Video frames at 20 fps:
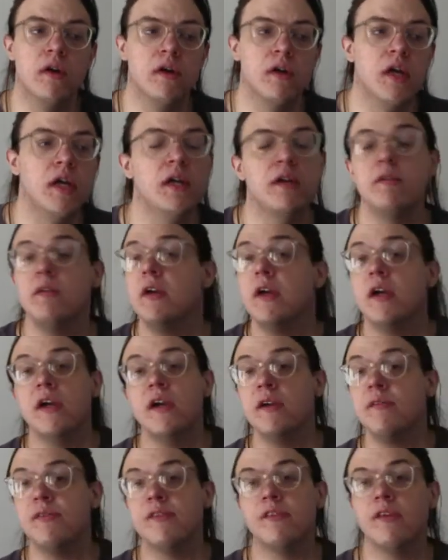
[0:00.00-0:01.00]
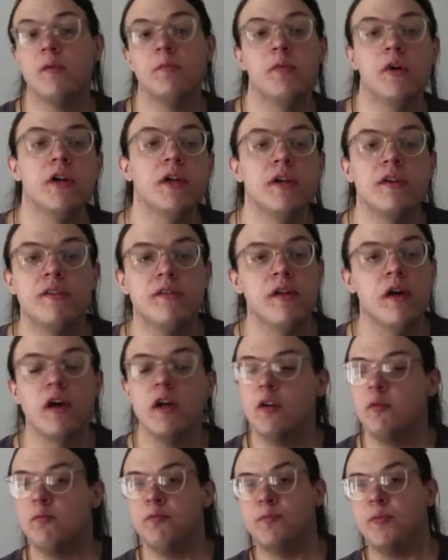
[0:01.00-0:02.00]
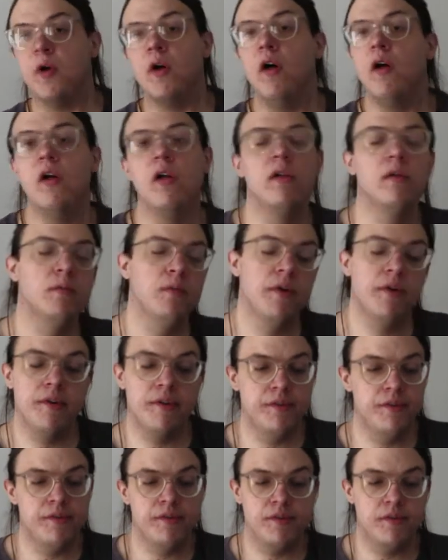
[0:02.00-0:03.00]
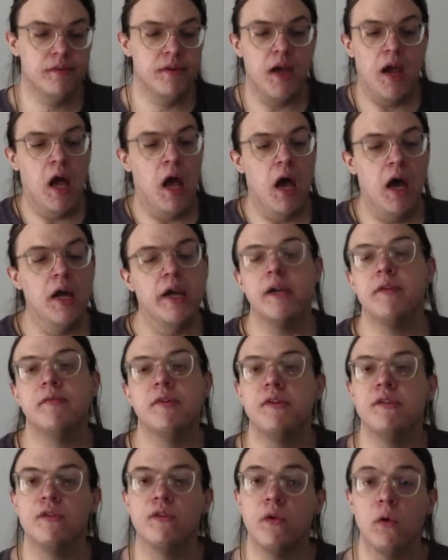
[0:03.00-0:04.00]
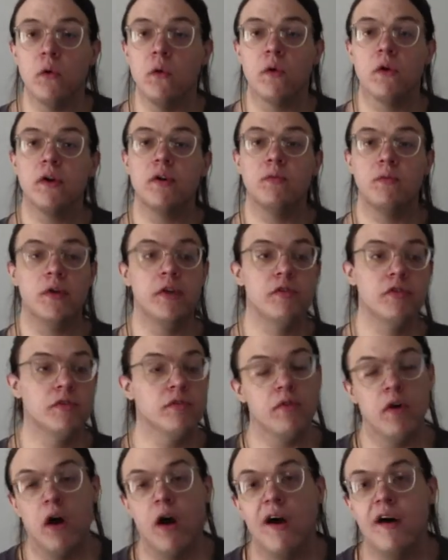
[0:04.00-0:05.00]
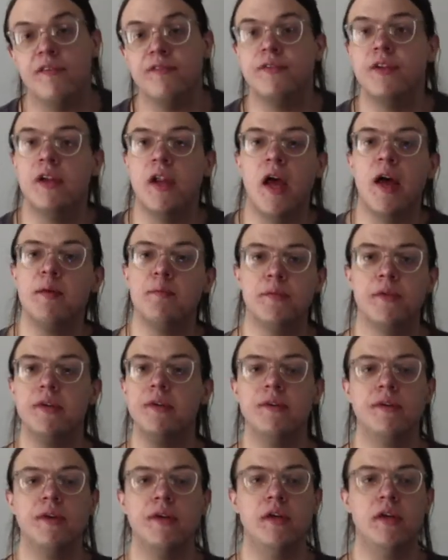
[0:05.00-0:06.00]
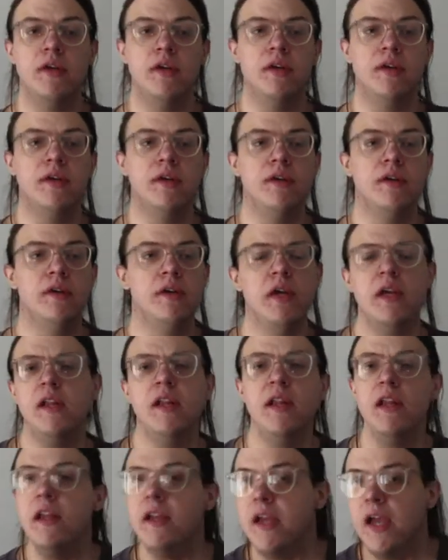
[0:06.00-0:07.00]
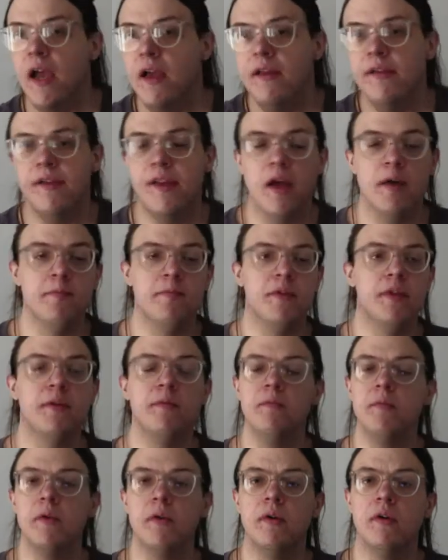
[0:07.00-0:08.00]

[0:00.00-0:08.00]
And if somebody thought Paul was out of his gourd, which often happened, he didn't condemn them.